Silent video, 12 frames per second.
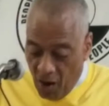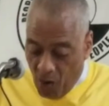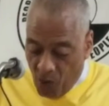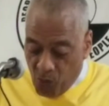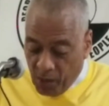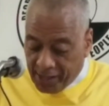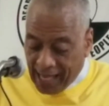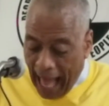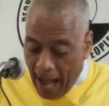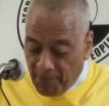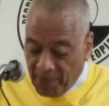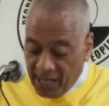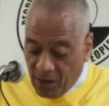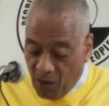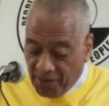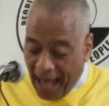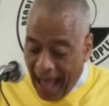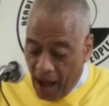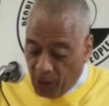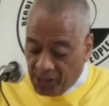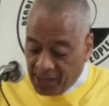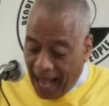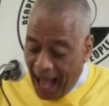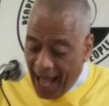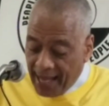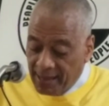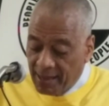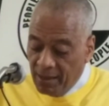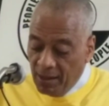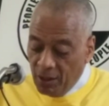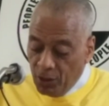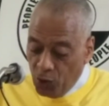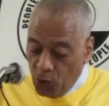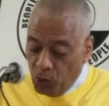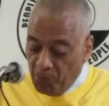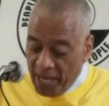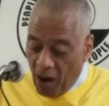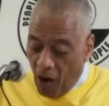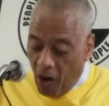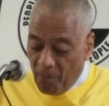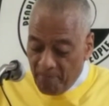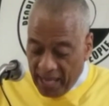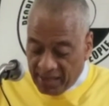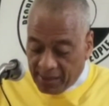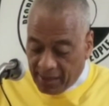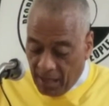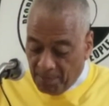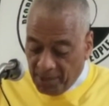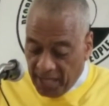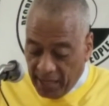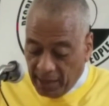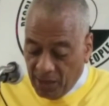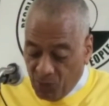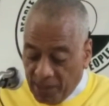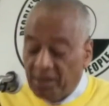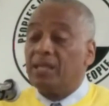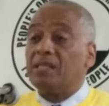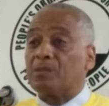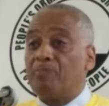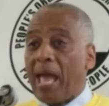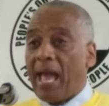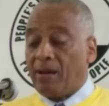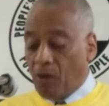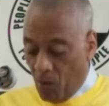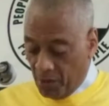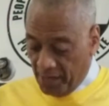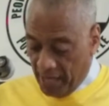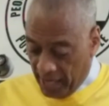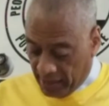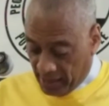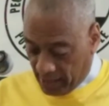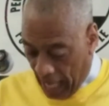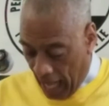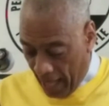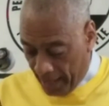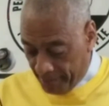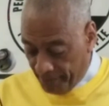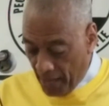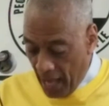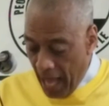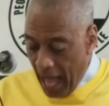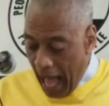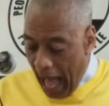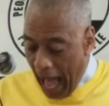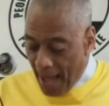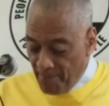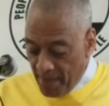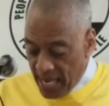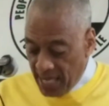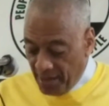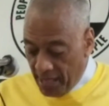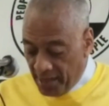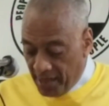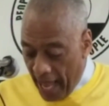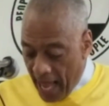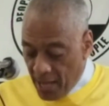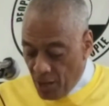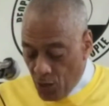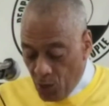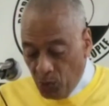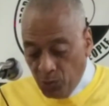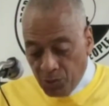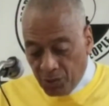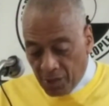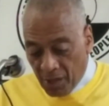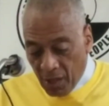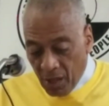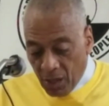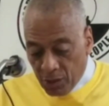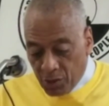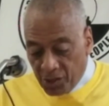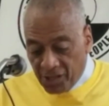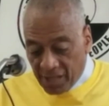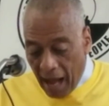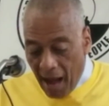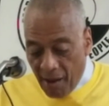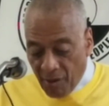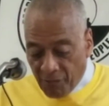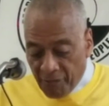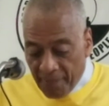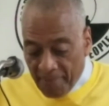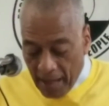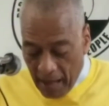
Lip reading: know what's happening on the outside, you'll be all messed up dealing with this man on the inside. I mean that they use to solve,